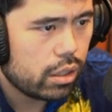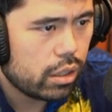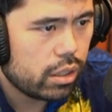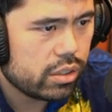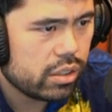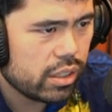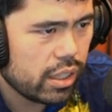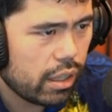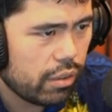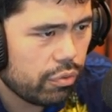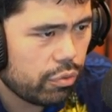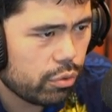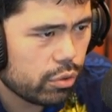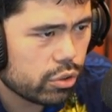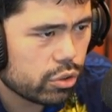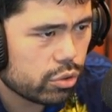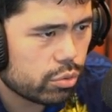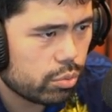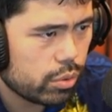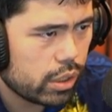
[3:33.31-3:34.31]
Isn't f4
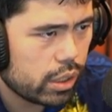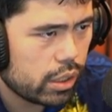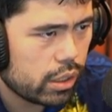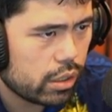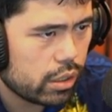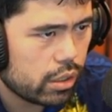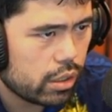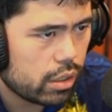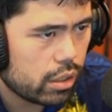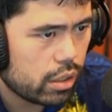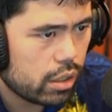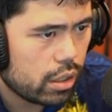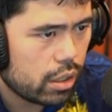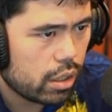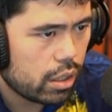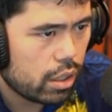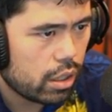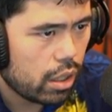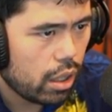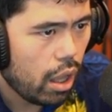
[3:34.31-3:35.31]
just winning?
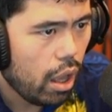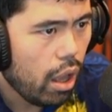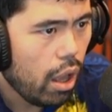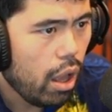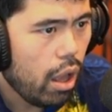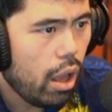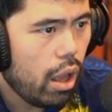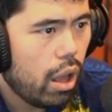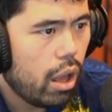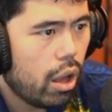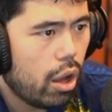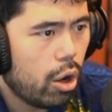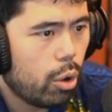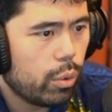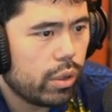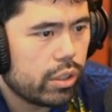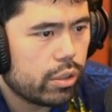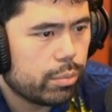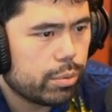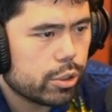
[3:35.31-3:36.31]
Oh
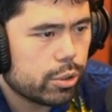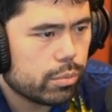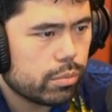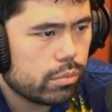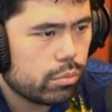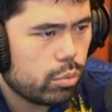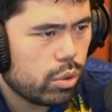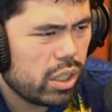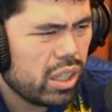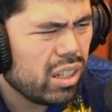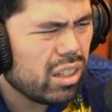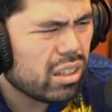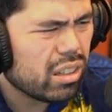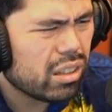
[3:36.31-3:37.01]
wait, no, bishop. What?